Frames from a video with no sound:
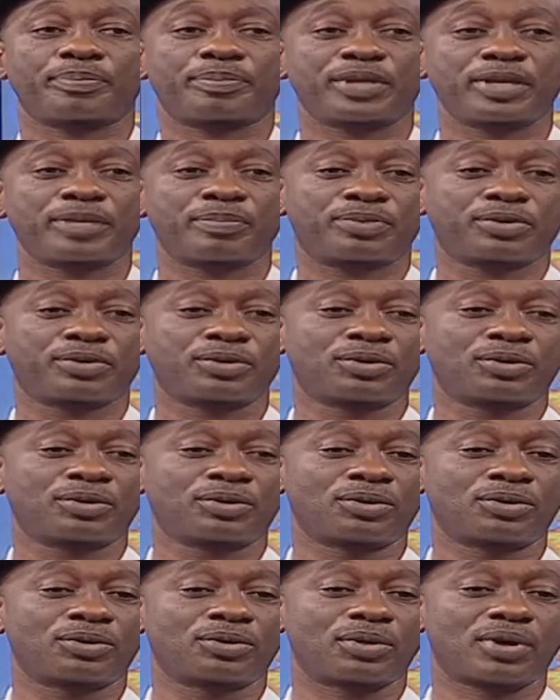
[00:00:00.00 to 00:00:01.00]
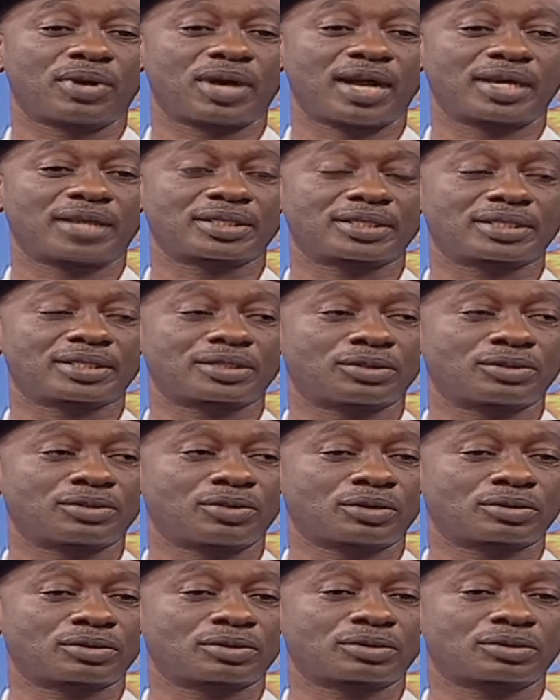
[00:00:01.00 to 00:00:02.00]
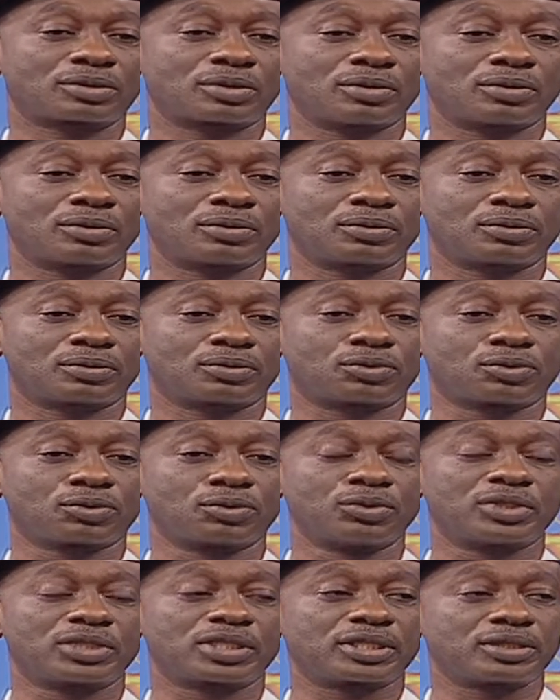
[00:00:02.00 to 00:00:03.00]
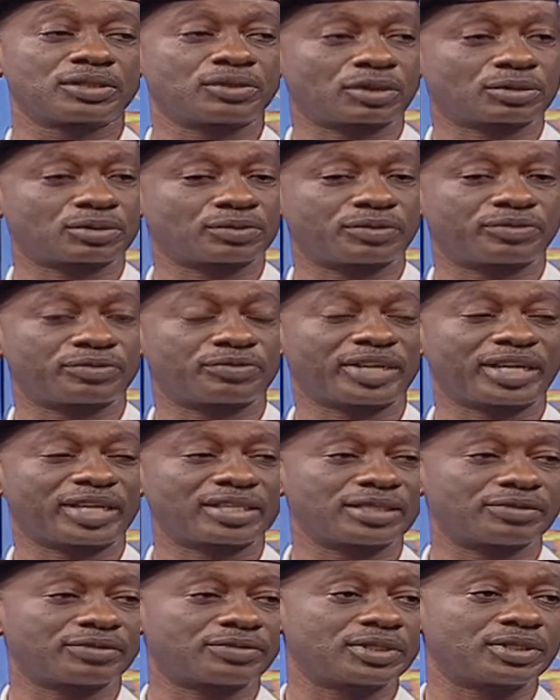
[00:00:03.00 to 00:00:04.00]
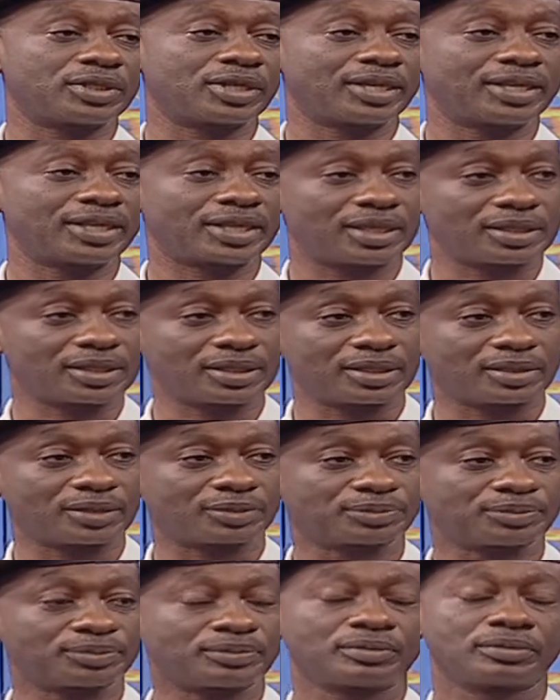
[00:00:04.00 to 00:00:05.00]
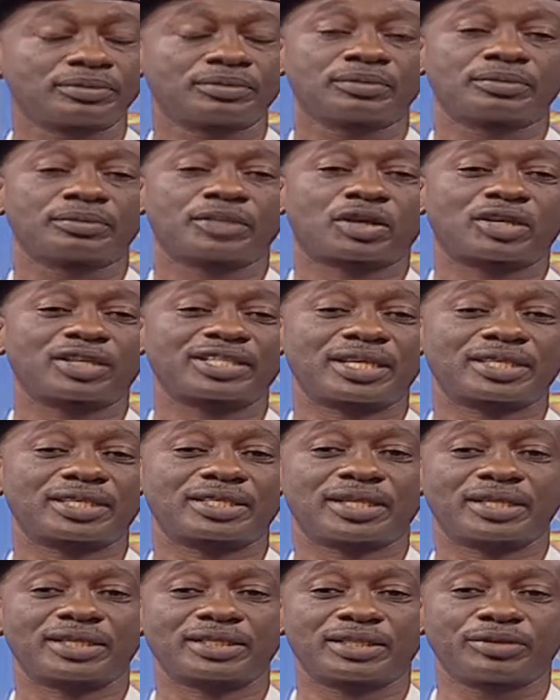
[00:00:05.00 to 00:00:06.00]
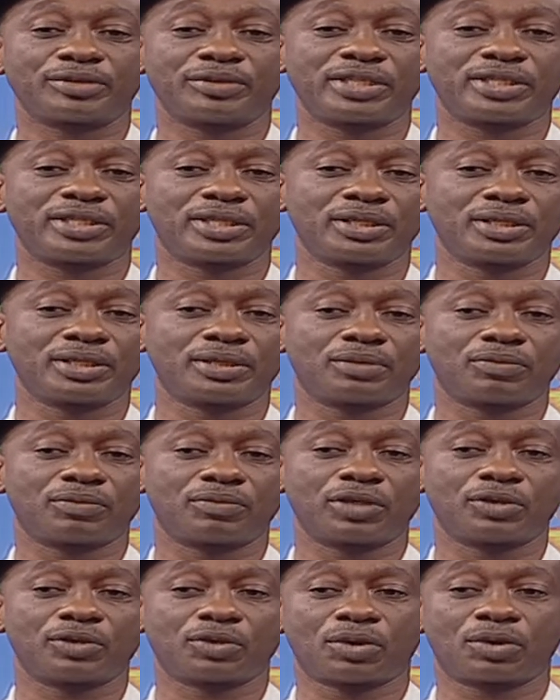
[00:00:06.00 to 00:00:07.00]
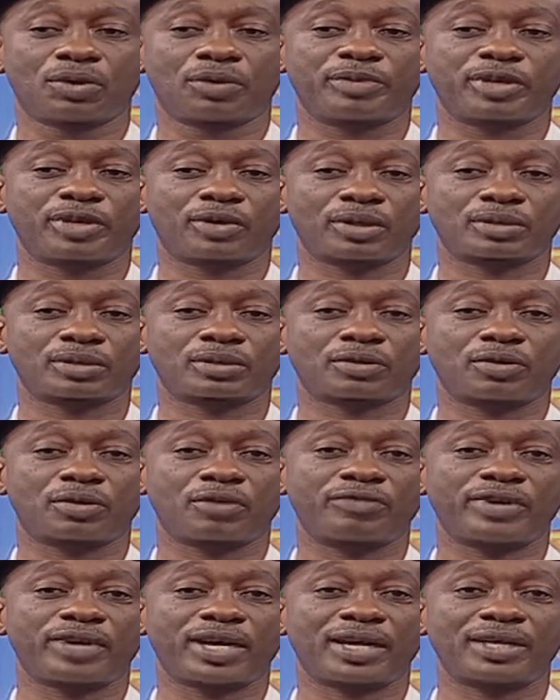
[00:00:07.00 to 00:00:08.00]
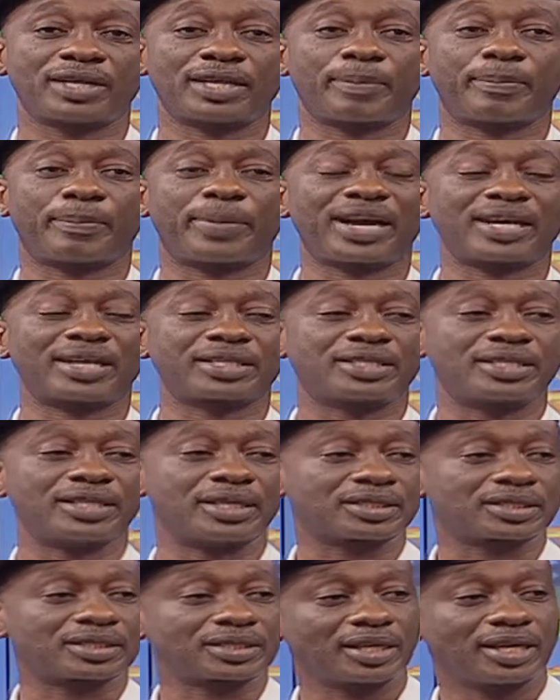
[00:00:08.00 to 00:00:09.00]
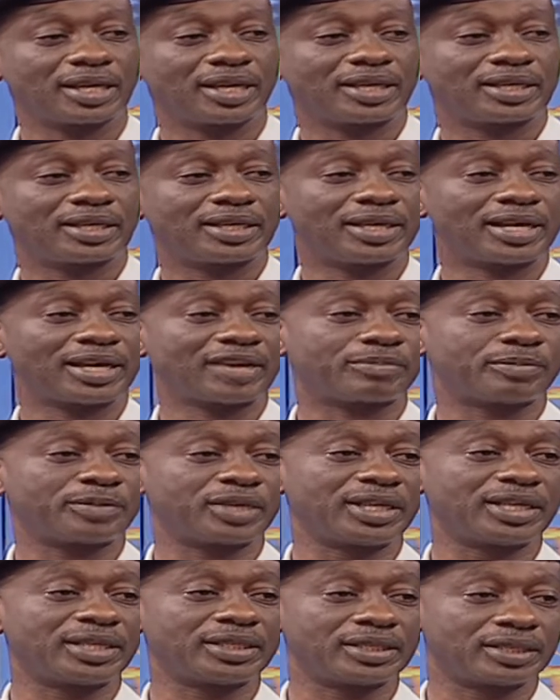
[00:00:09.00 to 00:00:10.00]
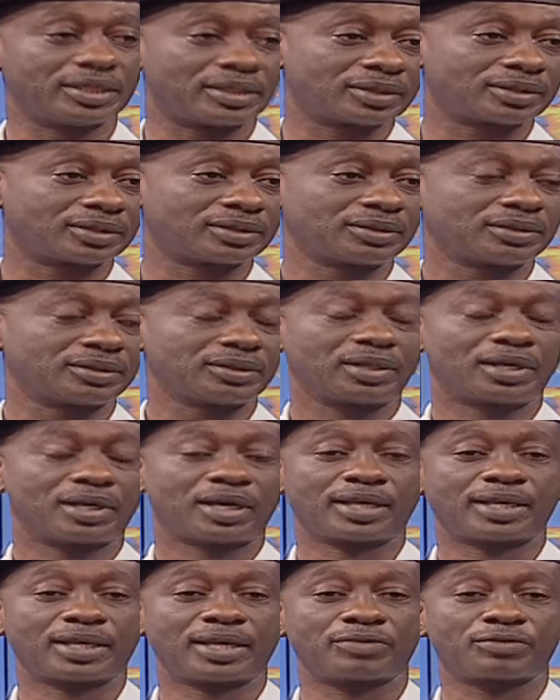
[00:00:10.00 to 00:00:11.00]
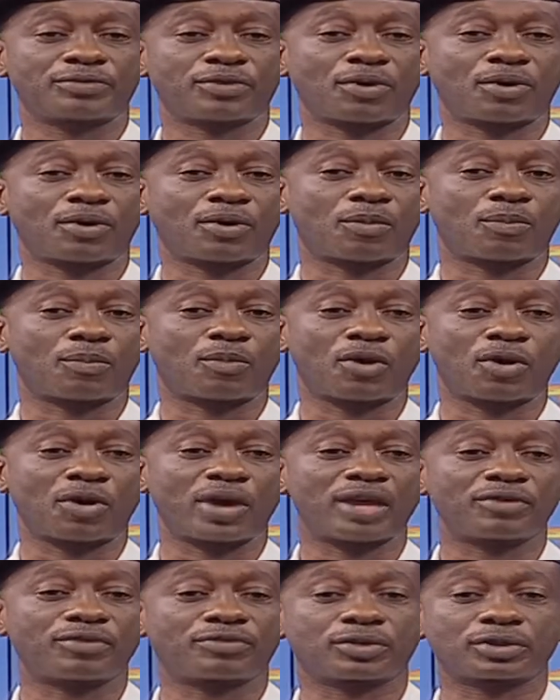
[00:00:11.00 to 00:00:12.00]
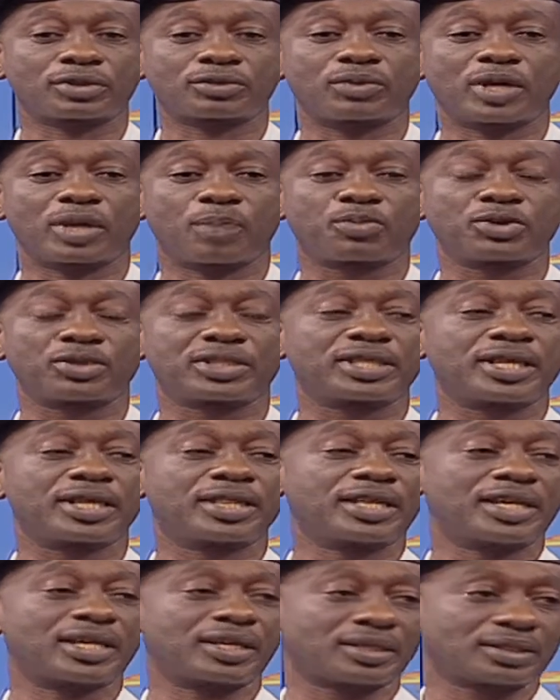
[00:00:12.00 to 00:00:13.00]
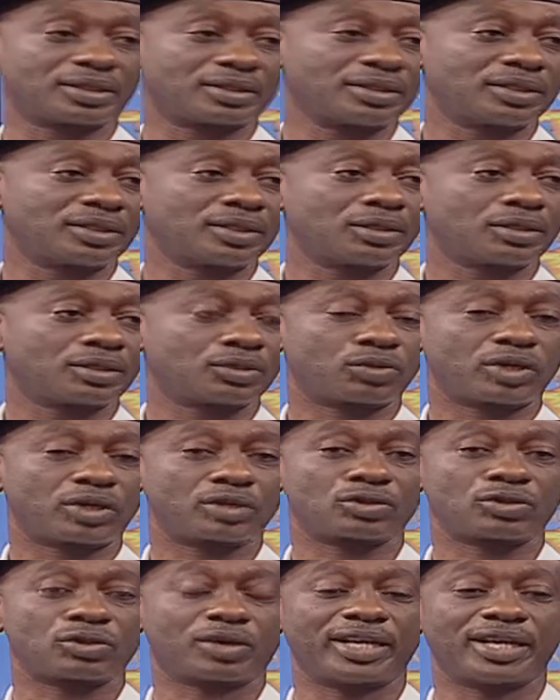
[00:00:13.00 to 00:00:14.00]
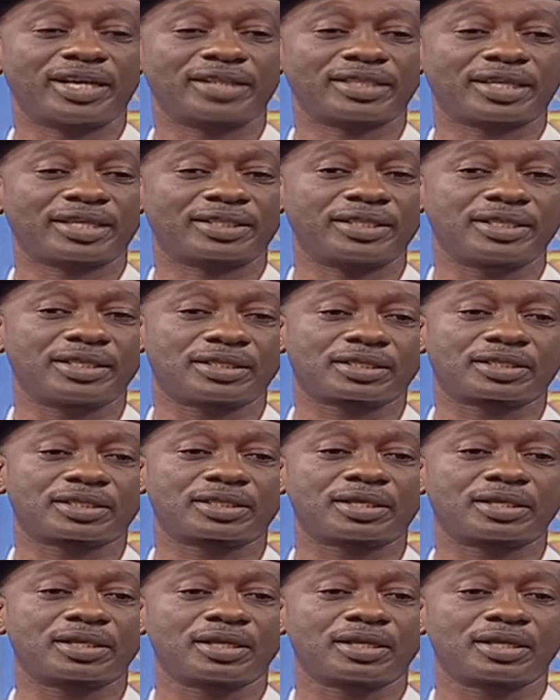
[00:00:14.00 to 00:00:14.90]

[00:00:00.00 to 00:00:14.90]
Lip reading: People are still not too serious with fire safety education. Because Ashanti region, we know, because over the past years, they have been leading, and therefore more efforts were put in there to ensure that at least